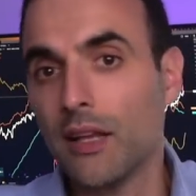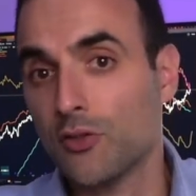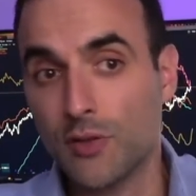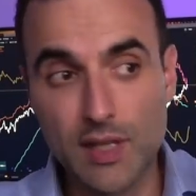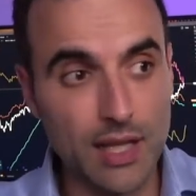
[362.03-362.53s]
So
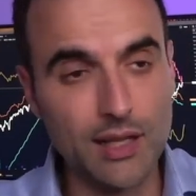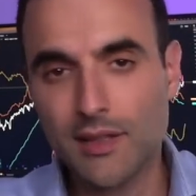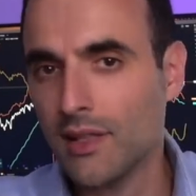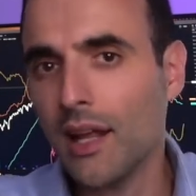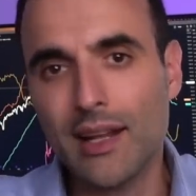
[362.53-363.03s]
it's like,
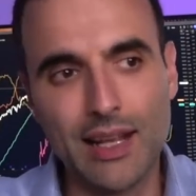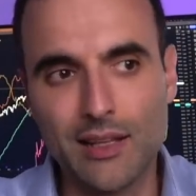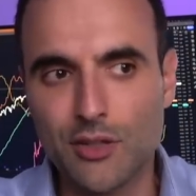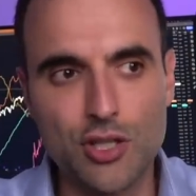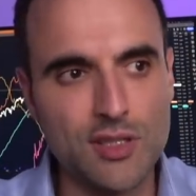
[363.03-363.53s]
it's not
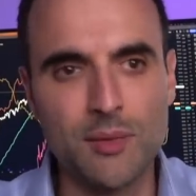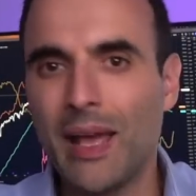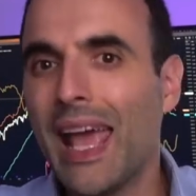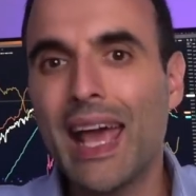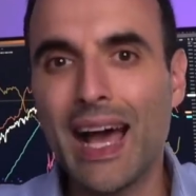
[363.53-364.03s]
like just some
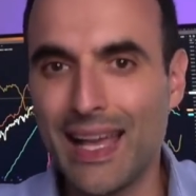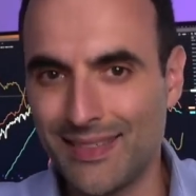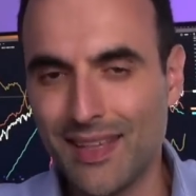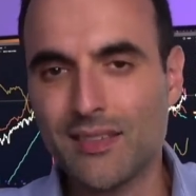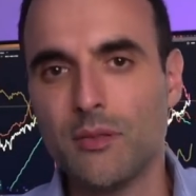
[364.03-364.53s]
AI
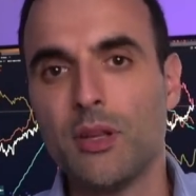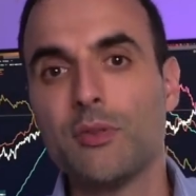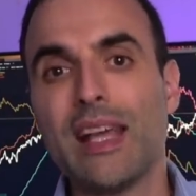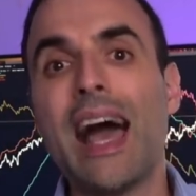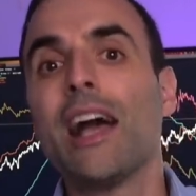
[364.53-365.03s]
system. There
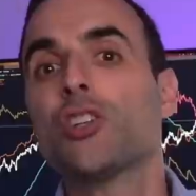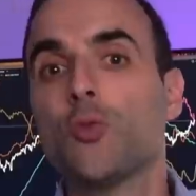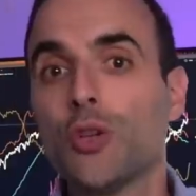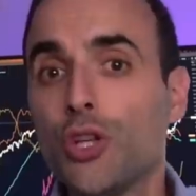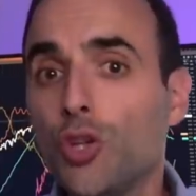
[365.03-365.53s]
was
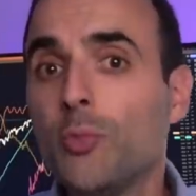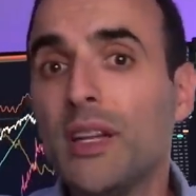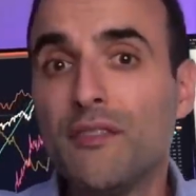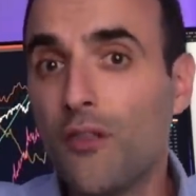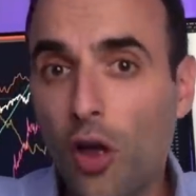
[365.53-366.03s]
actual human
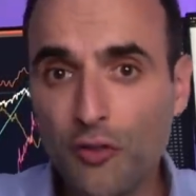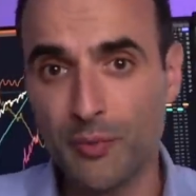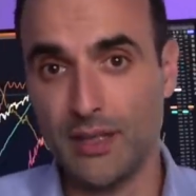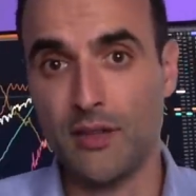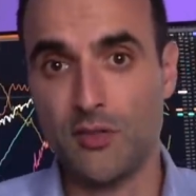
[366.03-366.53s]

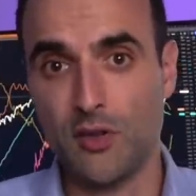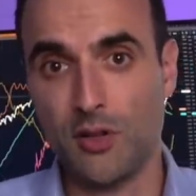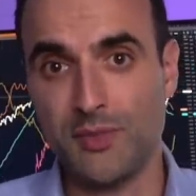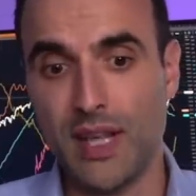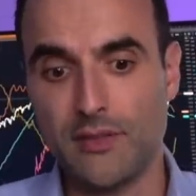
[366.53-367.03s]
involvement in the
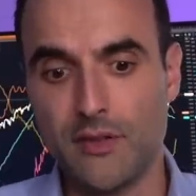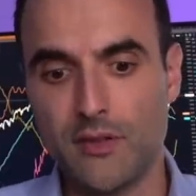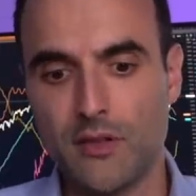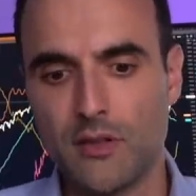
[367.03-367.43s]
circumstances.